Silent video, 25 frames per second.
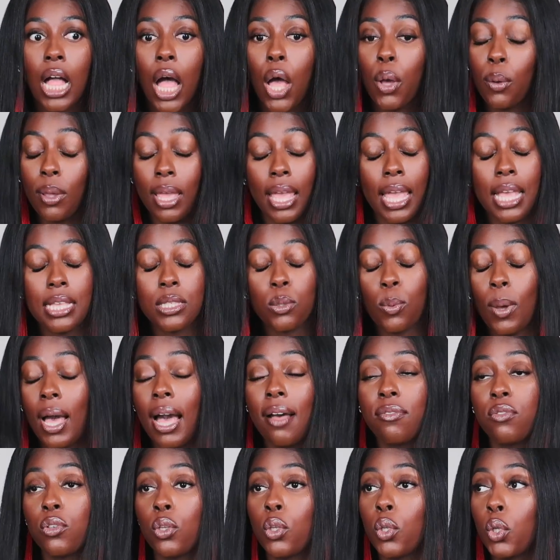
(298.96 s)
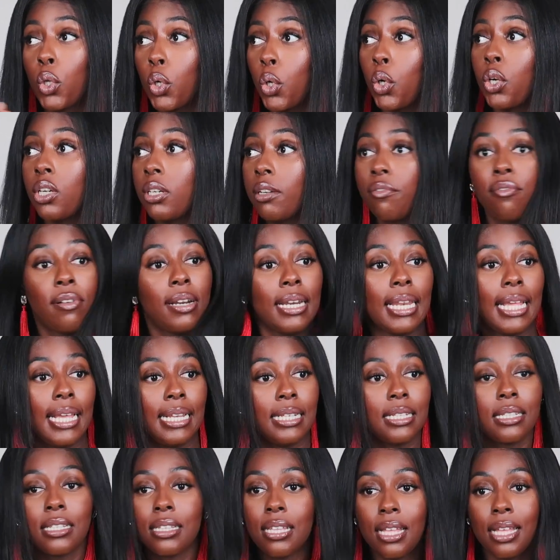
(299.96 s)
okay, so I have to learn front
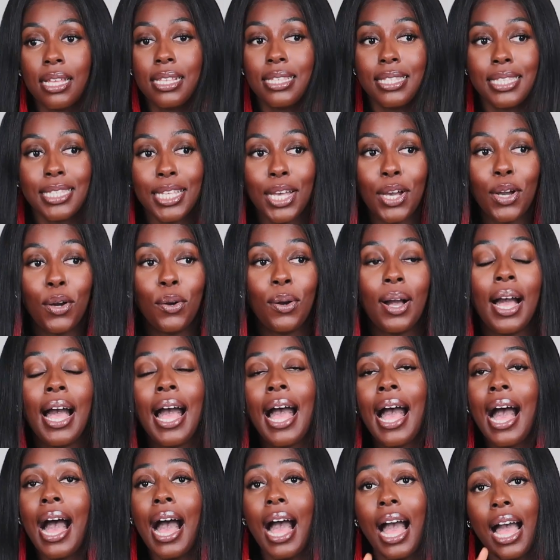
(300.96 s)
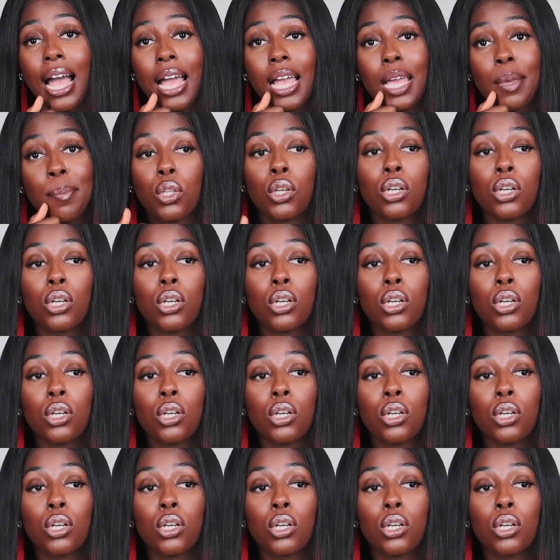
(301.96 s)
end. So I